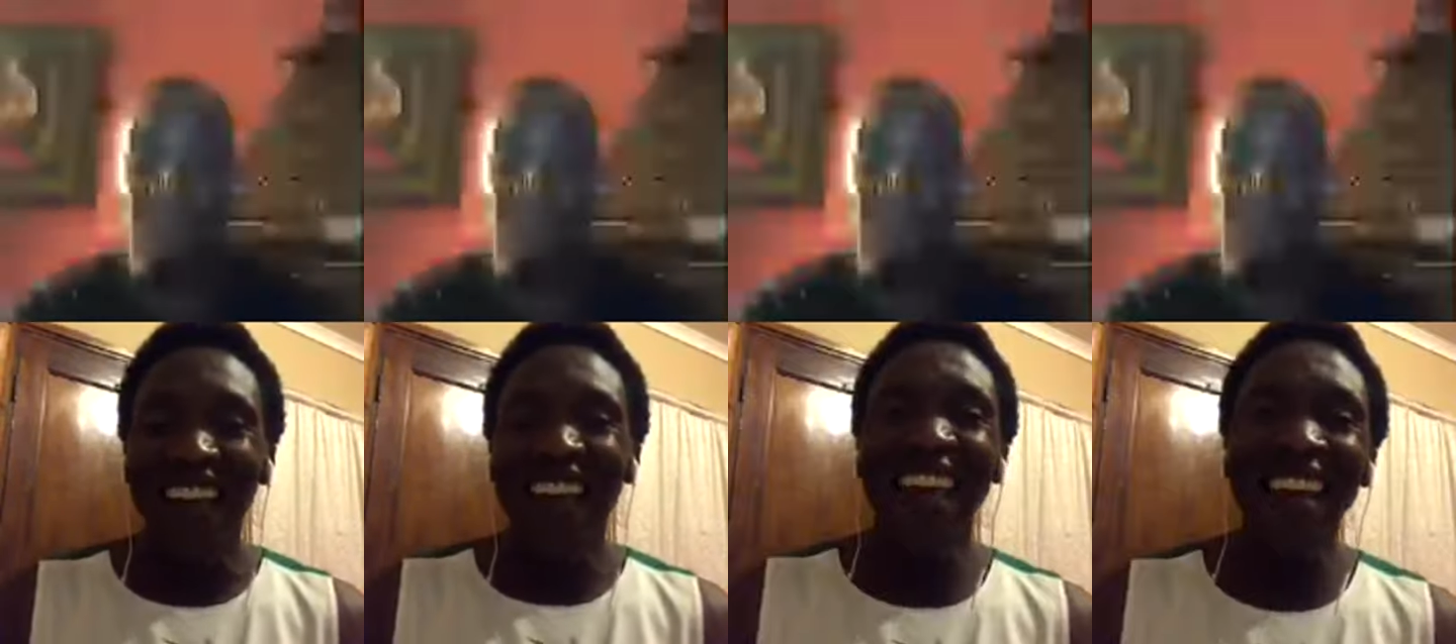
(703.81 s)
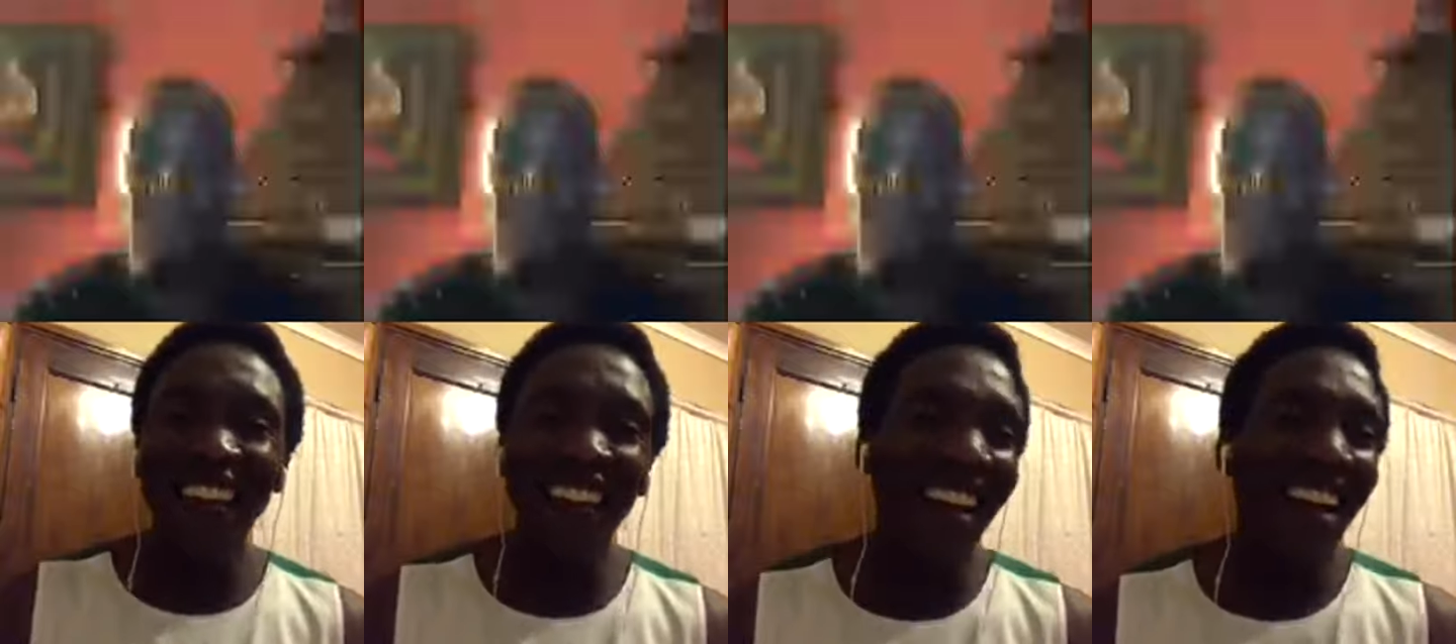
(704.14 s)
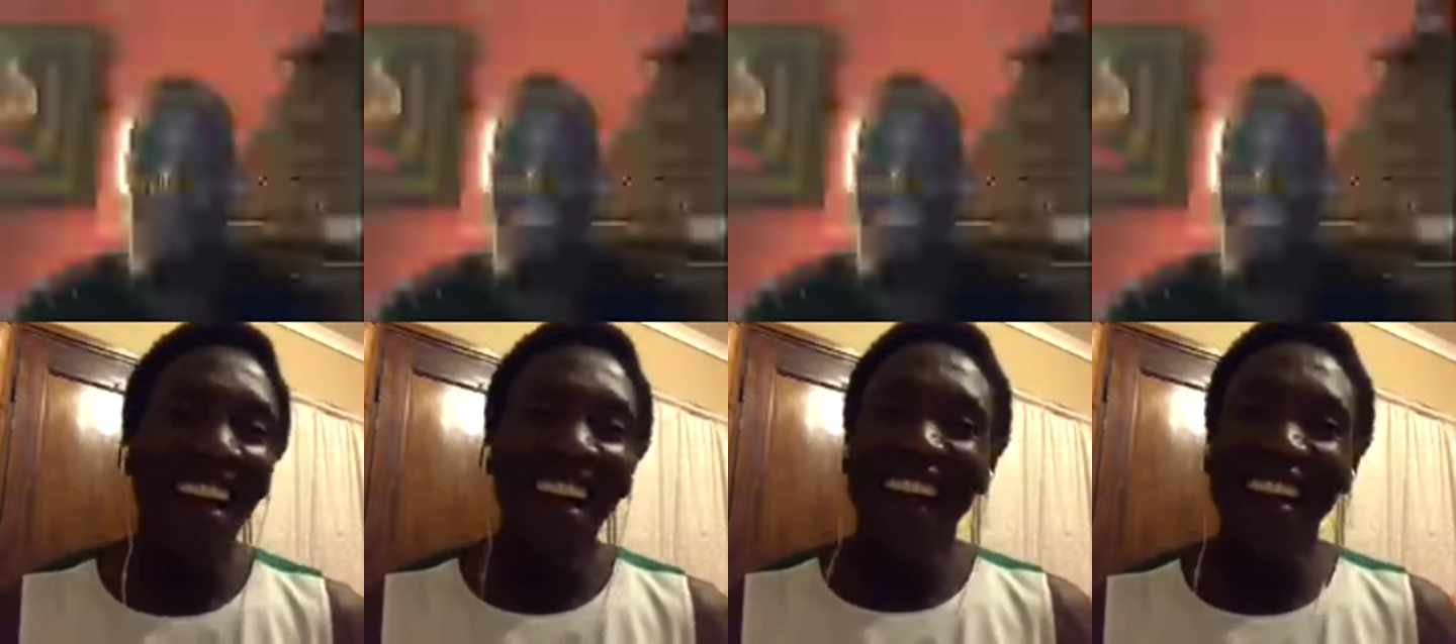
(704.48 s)
And
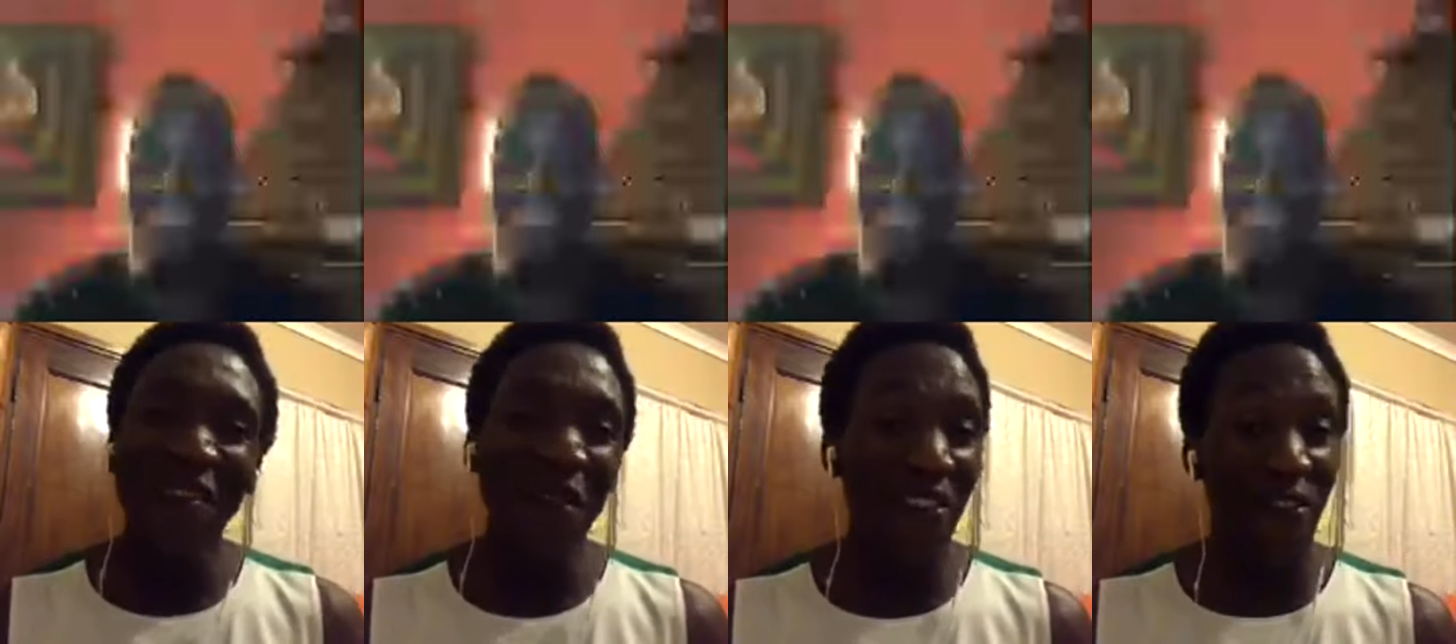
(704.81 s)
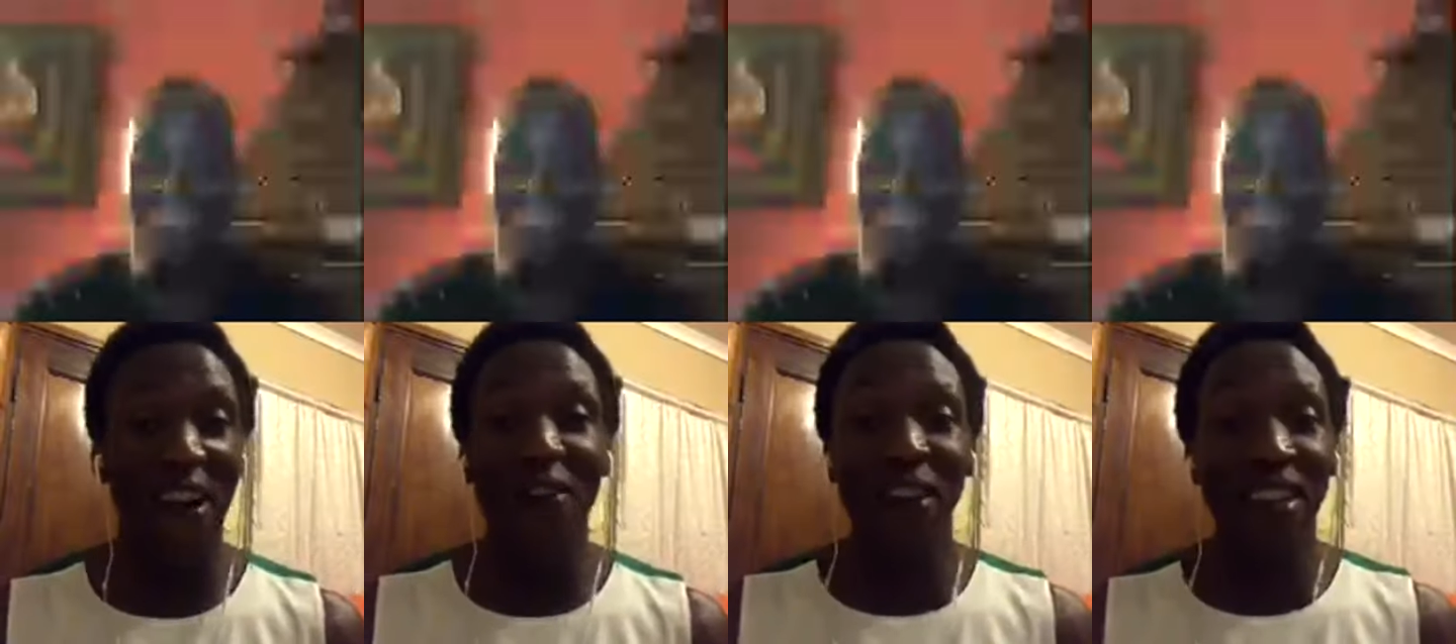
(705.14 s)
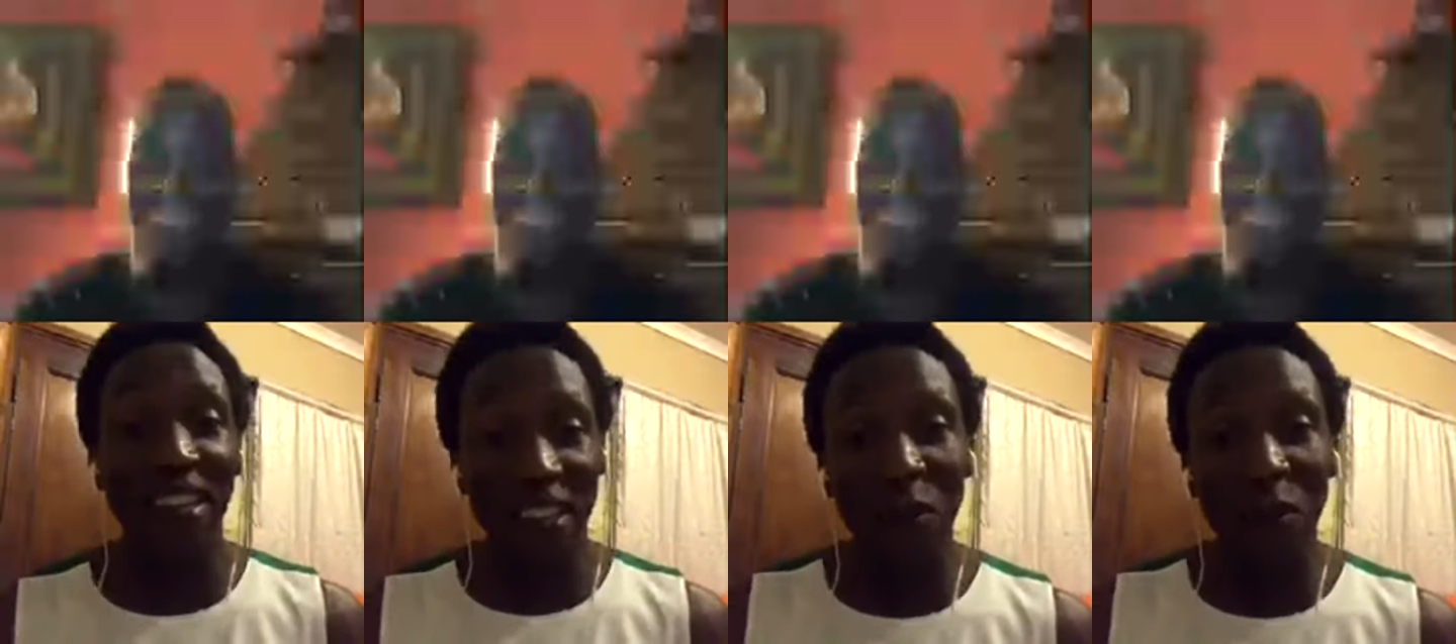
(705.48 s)
and we found that it